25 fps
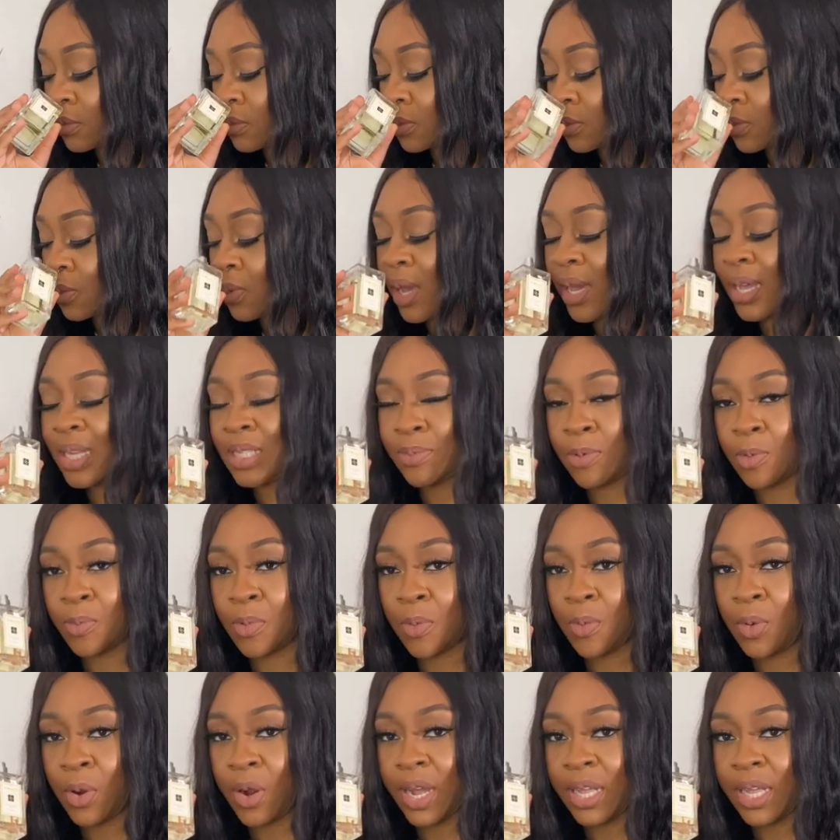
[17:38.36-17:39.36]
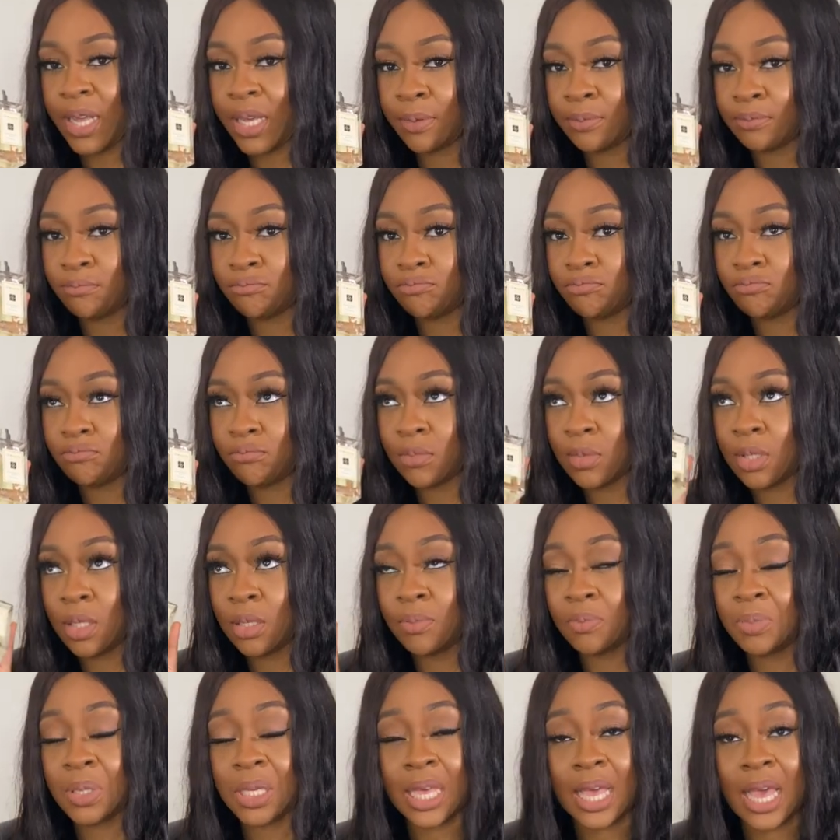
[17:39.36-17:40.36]
You know, I can smell pomegranate.
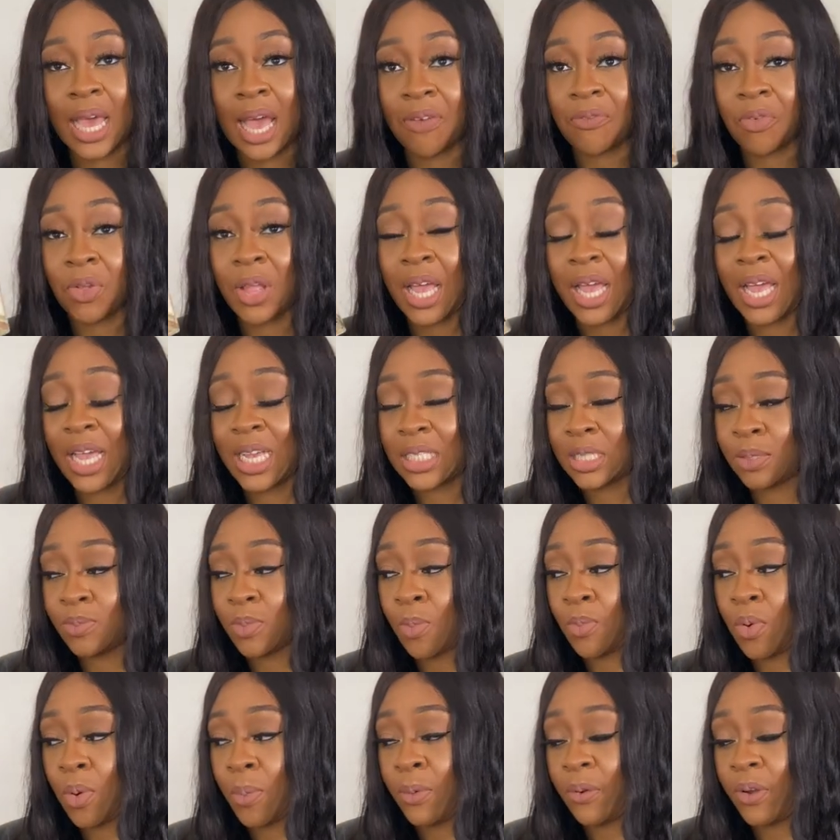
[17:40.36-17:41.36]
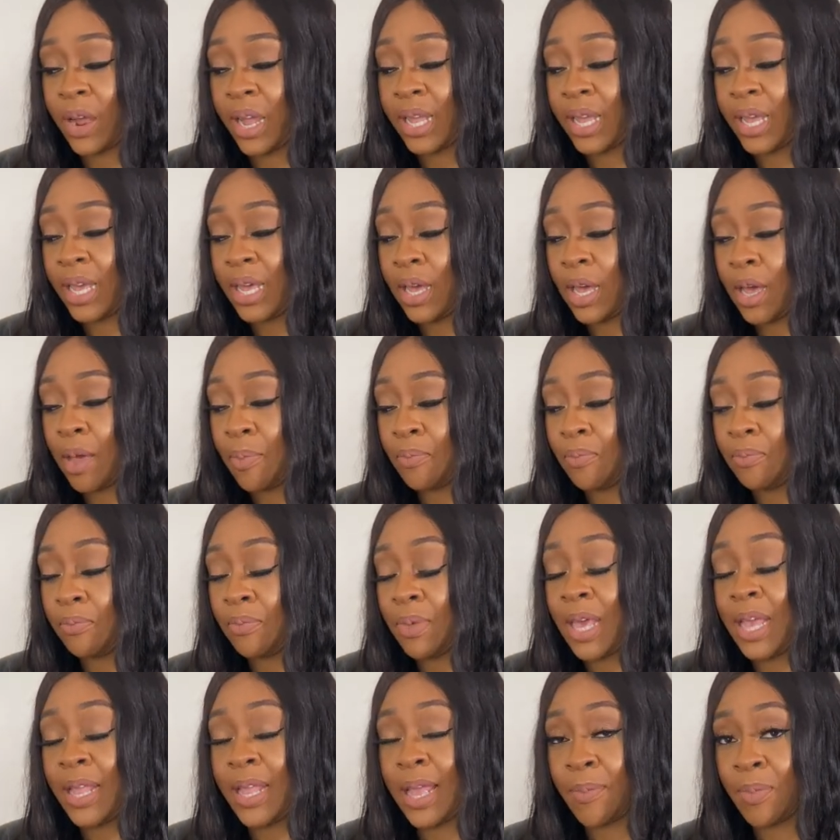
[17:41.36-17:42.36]
But yeah, I feel like I can smell pomegranate um,
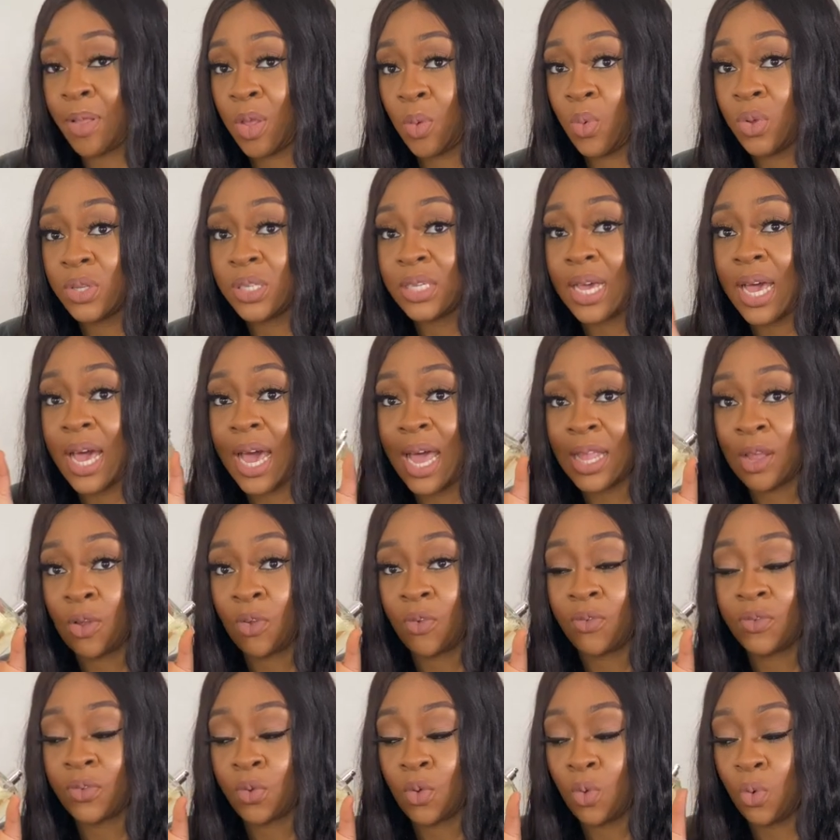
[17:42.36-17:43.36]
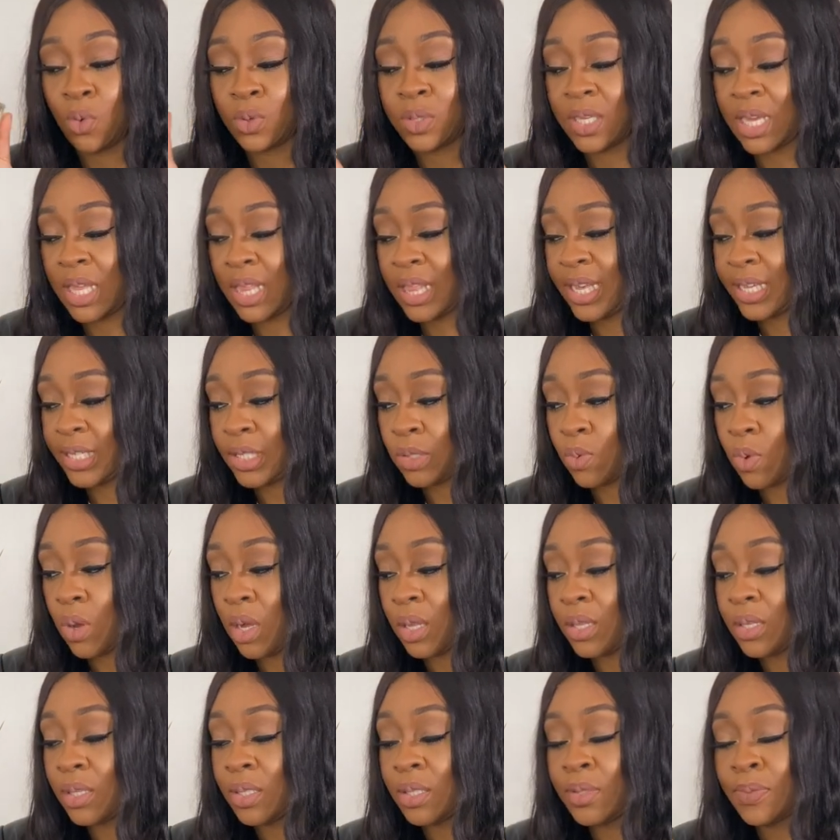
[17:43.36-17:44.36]
in Ebony Wood and of course in this
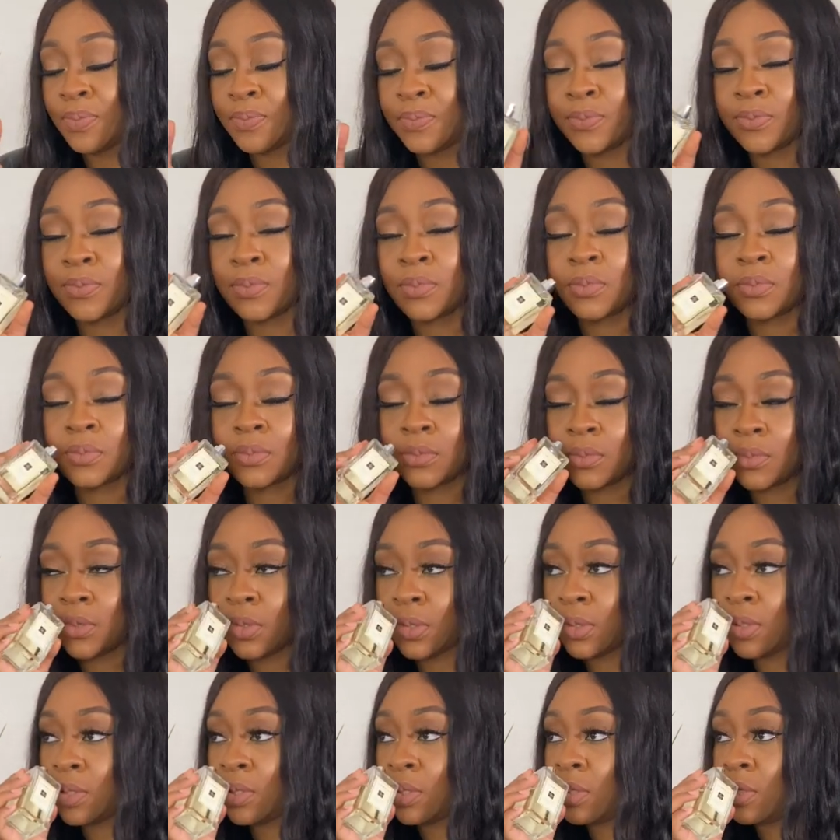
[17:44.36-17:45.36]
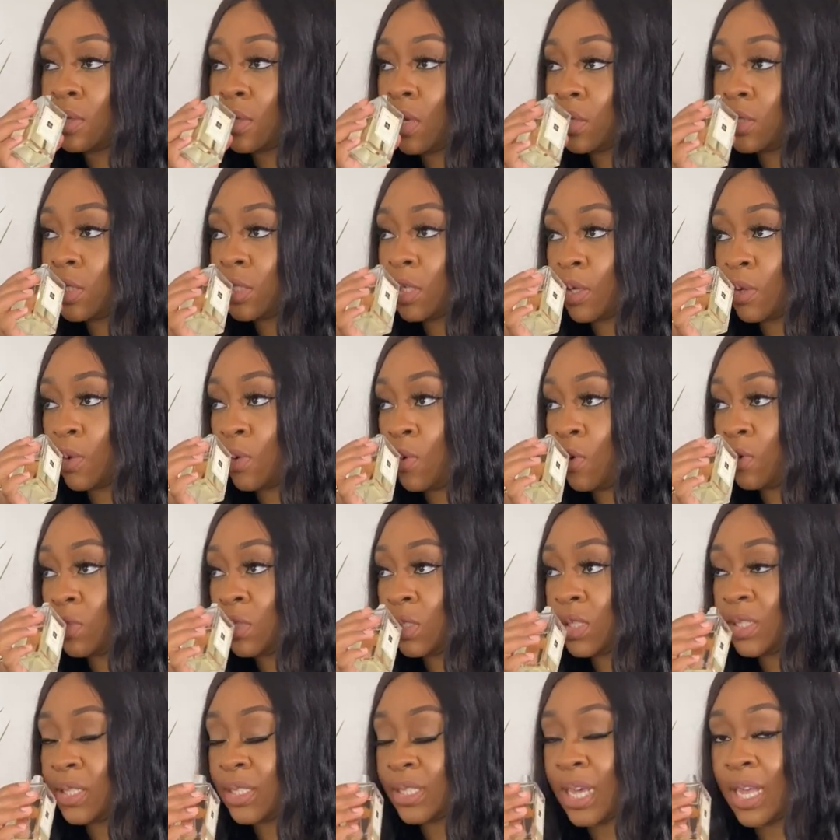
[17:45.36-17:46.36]
one such a
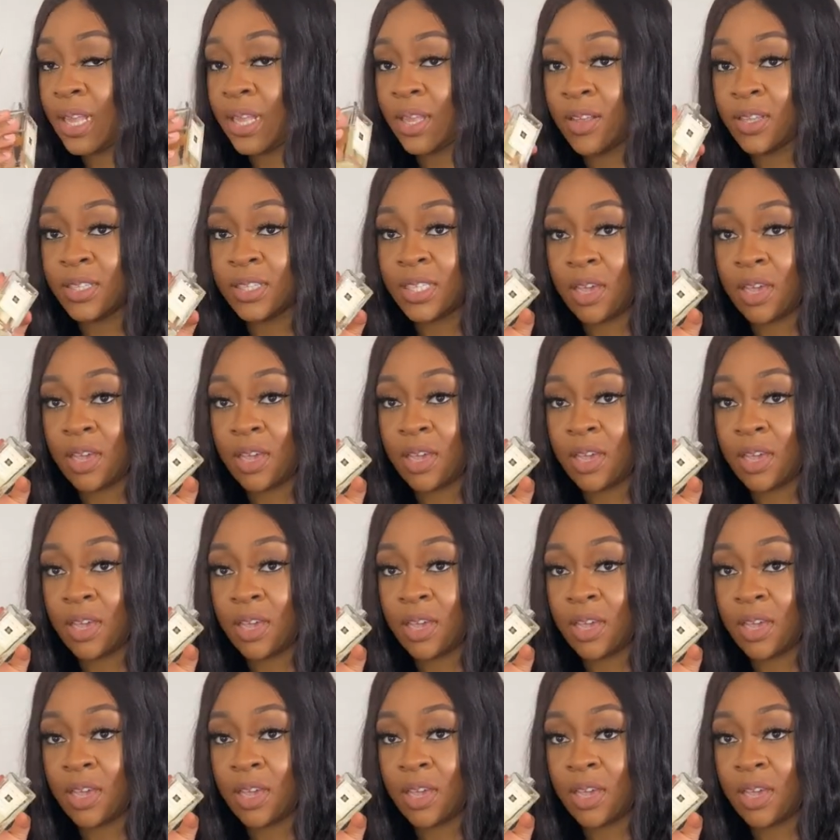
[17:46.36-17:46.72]
gorgeous scent.